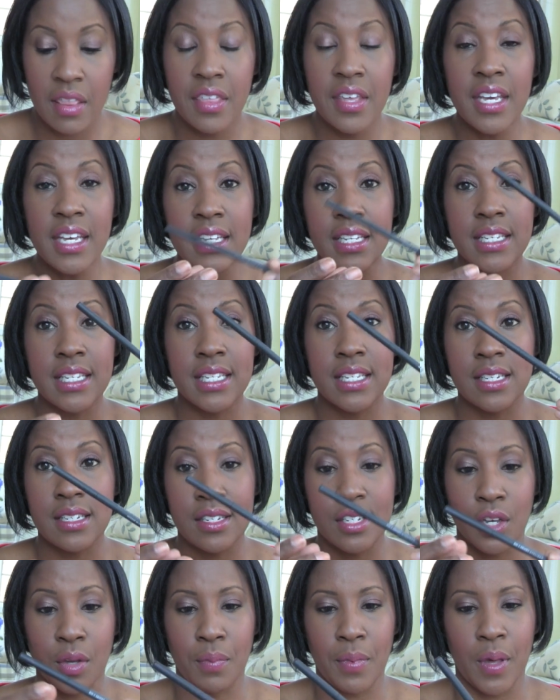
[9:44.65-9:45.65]
This
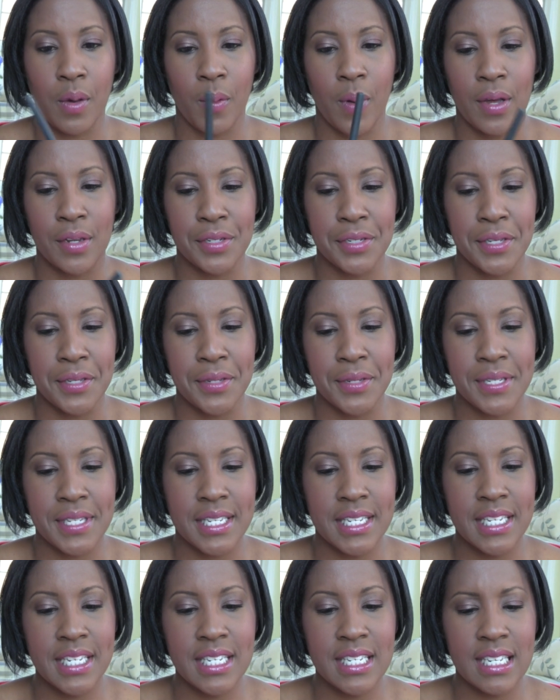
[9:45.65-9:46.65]
took me a while to use.
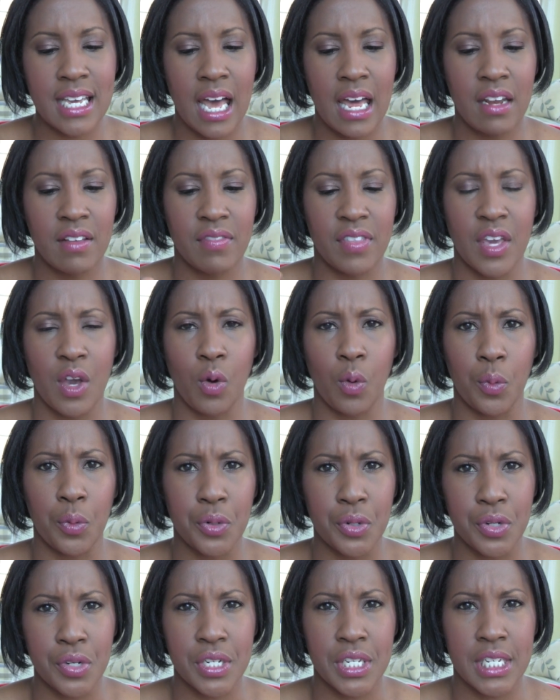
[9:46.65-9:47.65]
This is kind of the
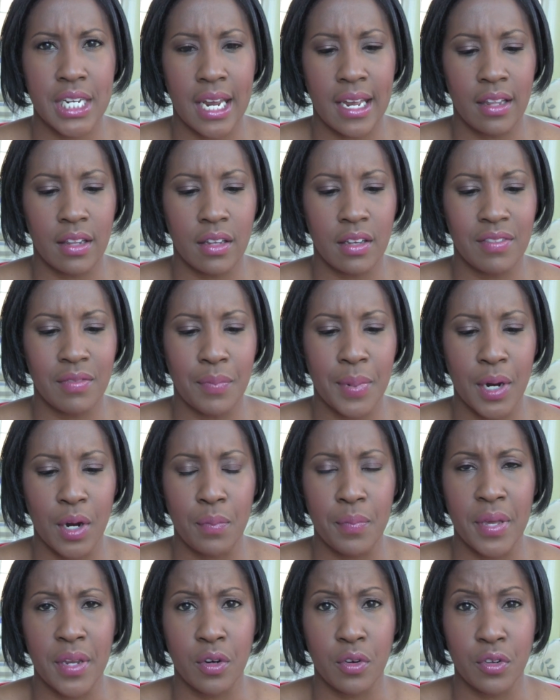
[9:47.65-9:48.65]
older style of
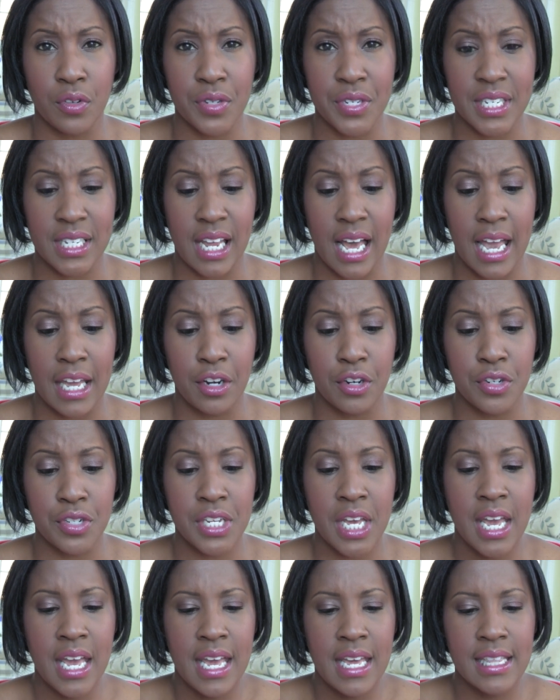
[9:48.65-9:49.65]
Bare Minerals
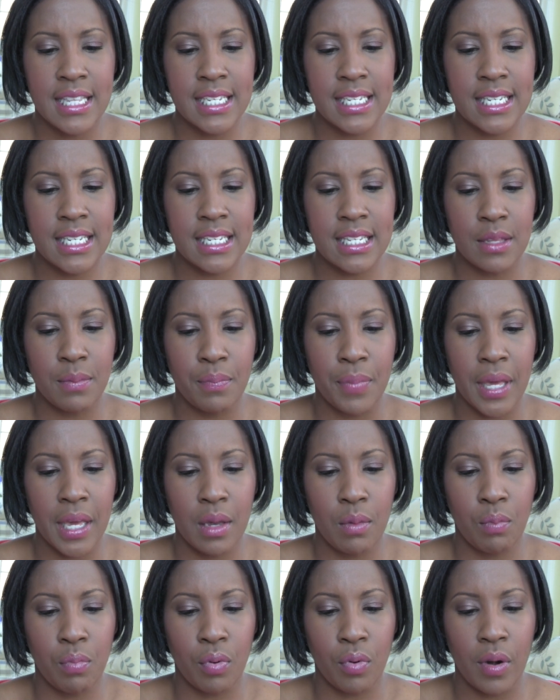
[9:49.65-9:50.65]
liners. This is the
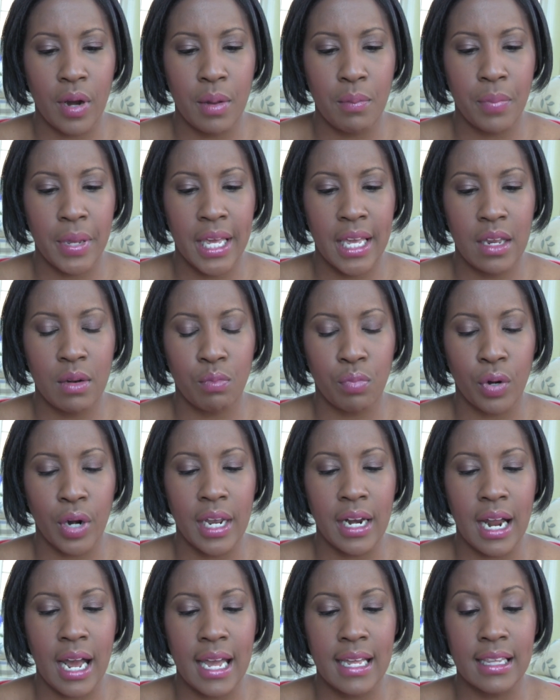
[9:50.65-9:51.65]
big, big and
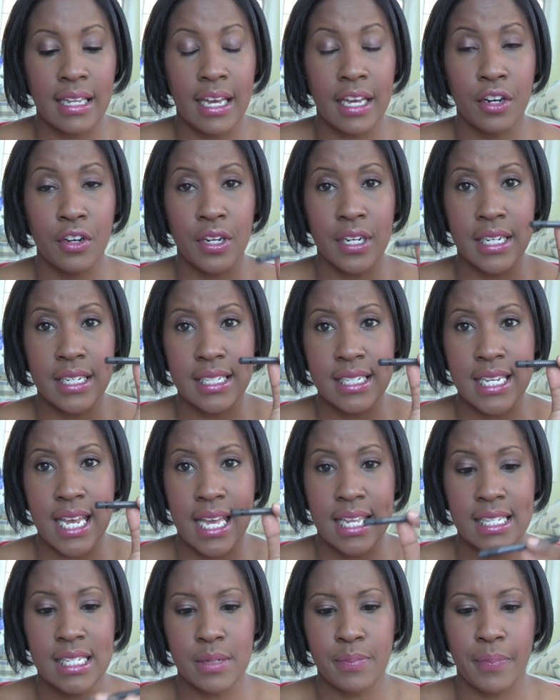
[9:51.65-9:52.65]
bright eyeliner in
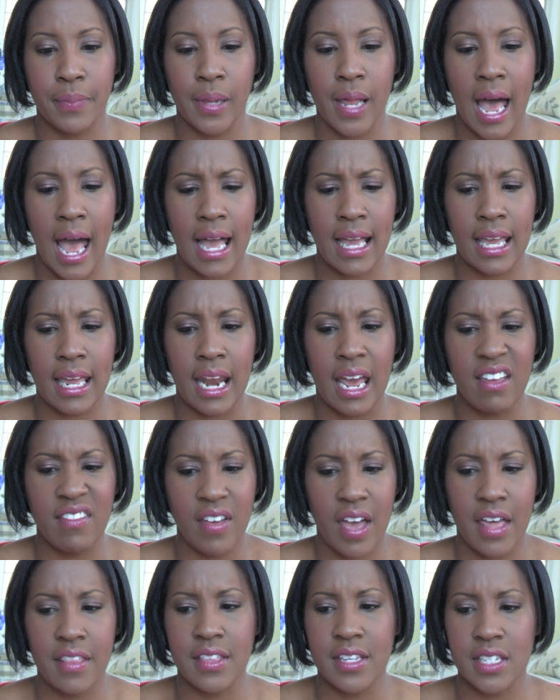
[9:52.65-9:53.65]
intense black, and I've
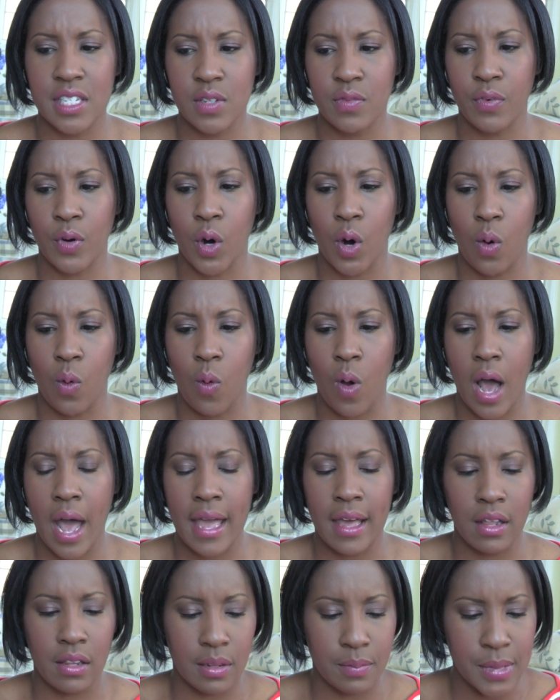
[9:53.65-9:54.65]
had this for a
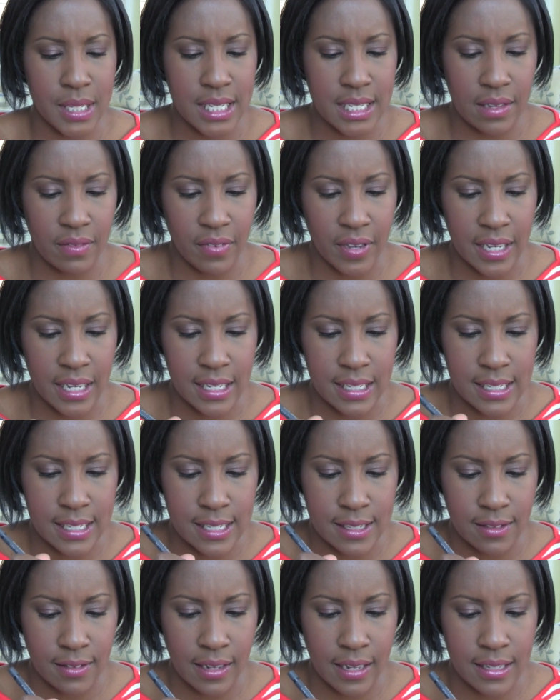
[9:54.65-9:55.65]
while. Let me see if I can
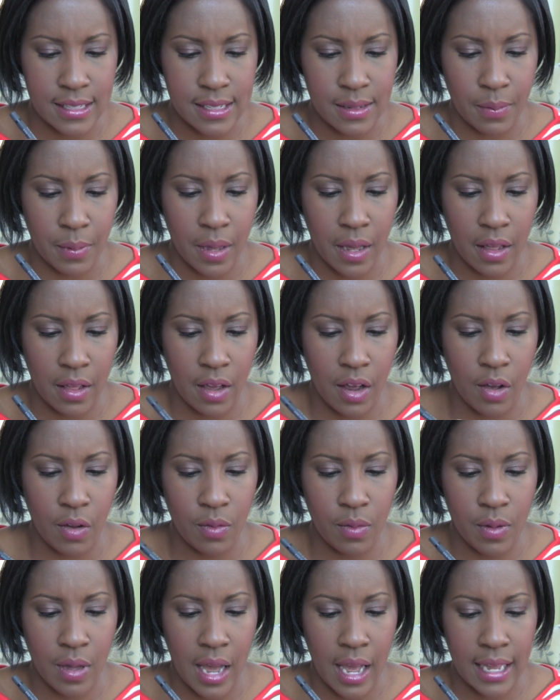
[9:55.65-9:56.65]
still get some color.
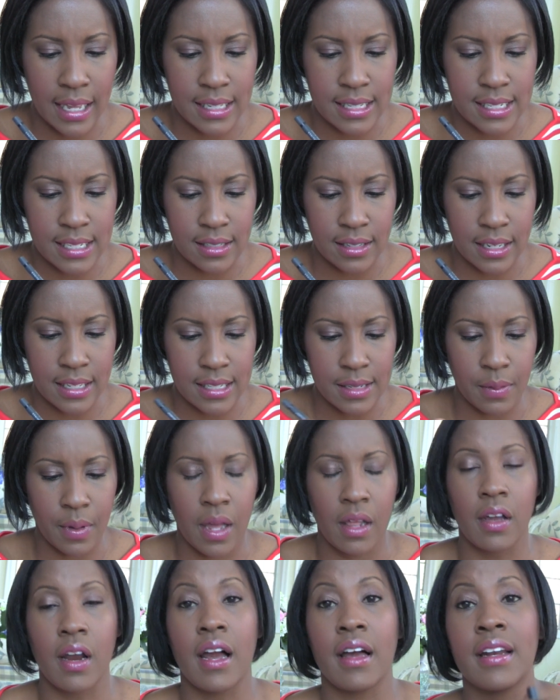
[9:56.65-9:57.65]
Oh, I can still get some
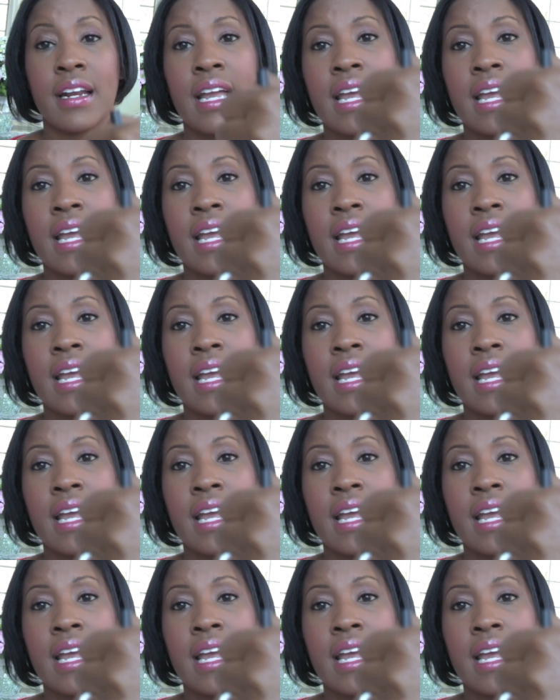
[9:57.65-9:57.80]
color.